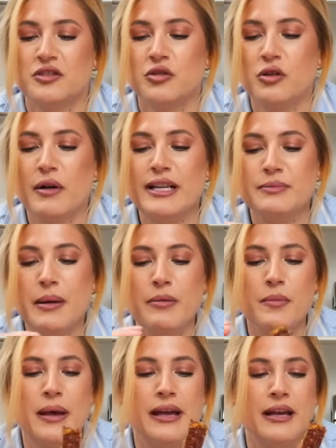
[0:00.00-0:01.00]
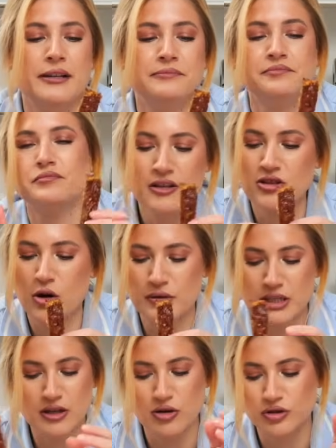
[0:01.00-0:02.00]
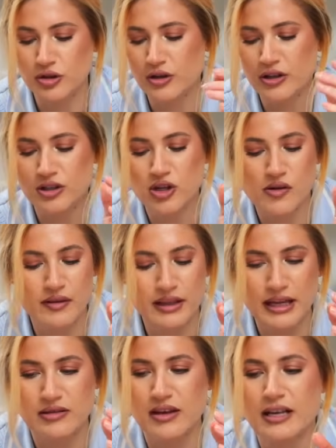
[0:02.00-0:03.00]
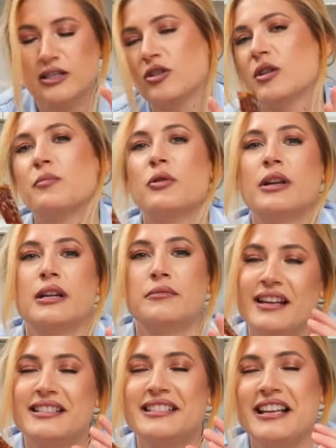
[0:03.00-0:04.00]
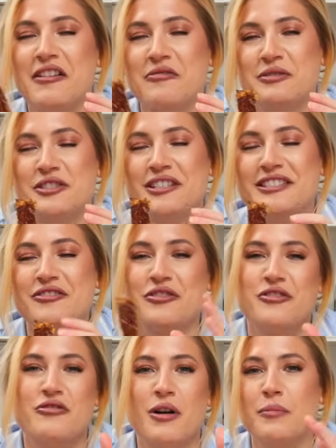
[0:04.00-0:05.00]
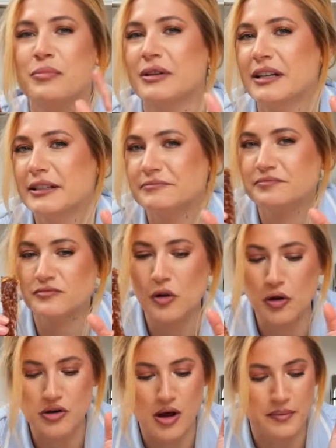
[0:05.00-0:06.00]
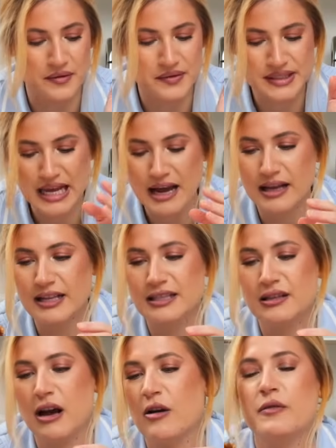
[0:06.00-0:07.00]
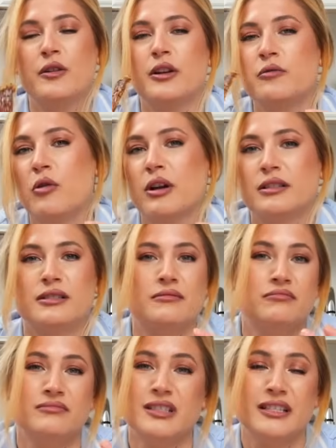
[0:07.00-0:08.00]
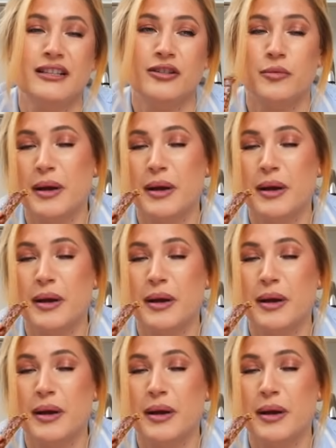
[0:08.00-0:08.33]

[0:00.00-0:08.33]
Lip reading: So the rice paper bacon is always the go-to. You can serve it like this. You can put it in sandwiches. You can crumple it on top of salads, however you want to eat your